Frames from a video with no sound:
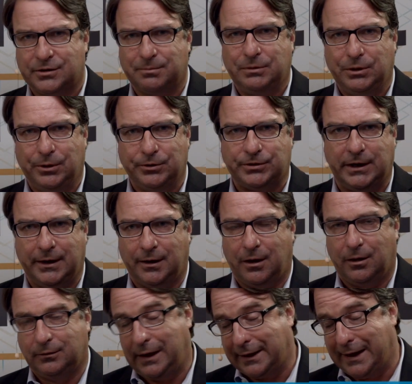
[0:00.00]
some news
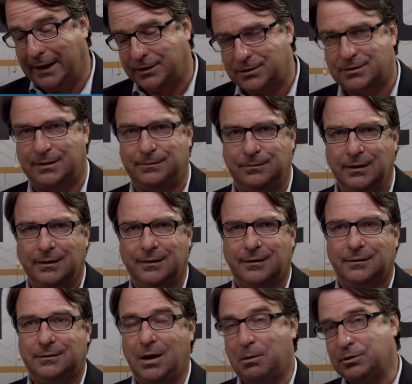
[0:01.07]
here, I guess.
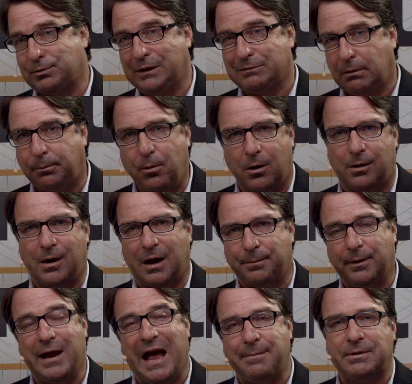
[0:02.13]
No one's really reported on it,
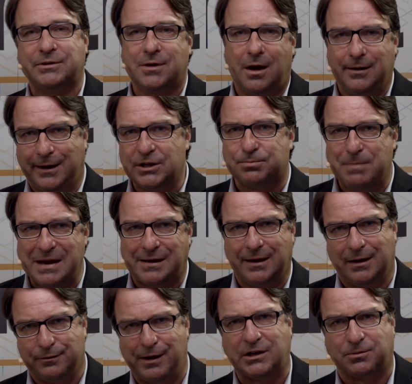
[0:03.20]
but Amazon is making
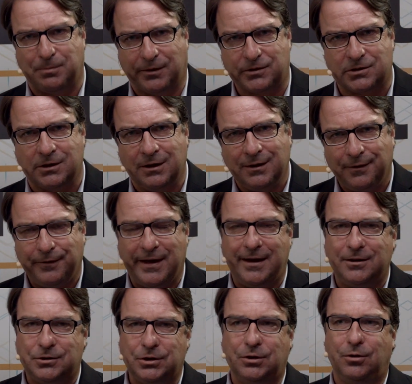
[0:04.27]
investments. They
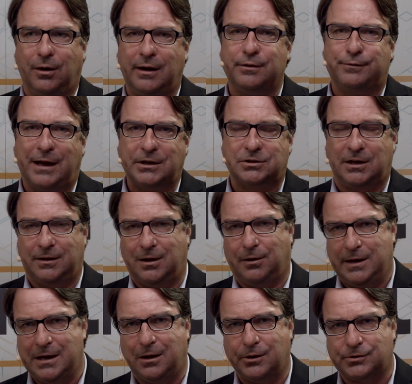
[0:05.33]
do invest in their
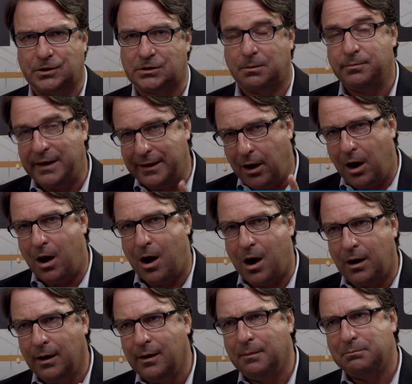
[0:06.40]
ecosystem. They
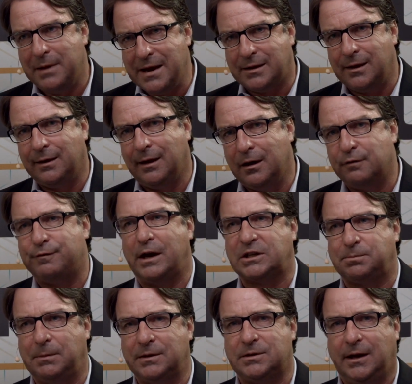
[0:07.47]
are making
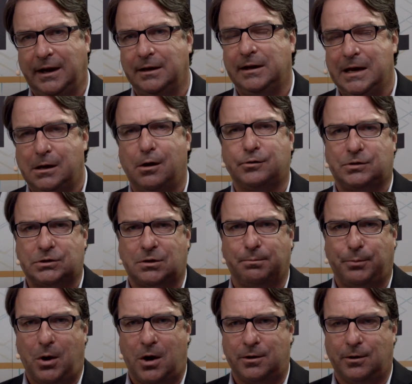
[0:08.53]
investments in ecosystem
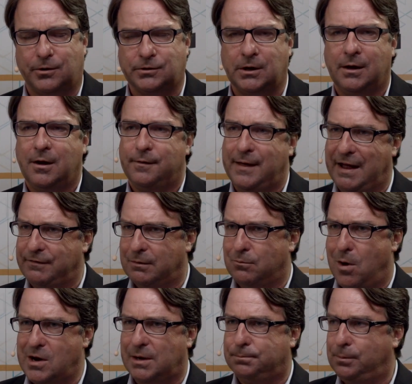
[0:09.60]
partners. They have the
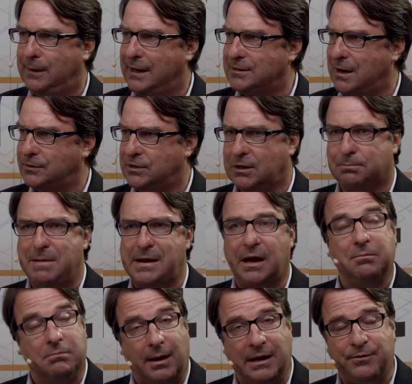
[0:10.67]
marketplace, obviously they're
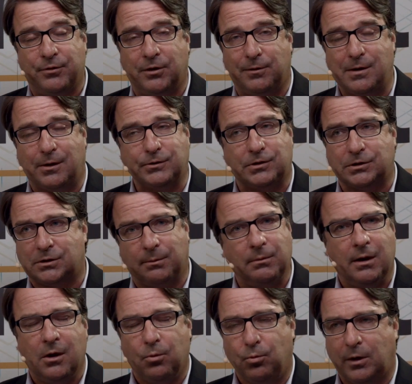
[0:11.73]
making money for their ecosystem.
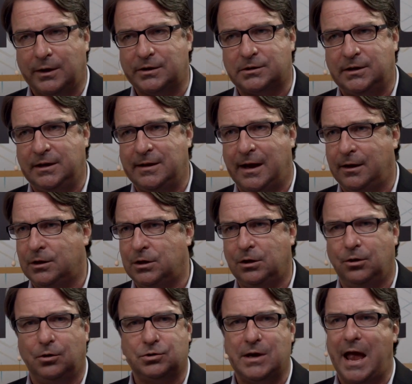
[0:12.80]
We're going to see that
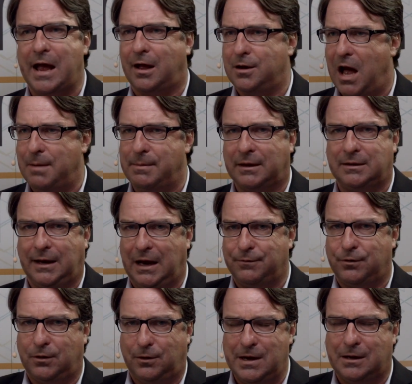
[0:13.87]
huge economic gain for
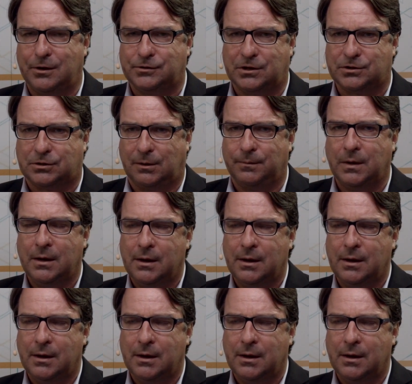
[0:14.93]
their ecosystem,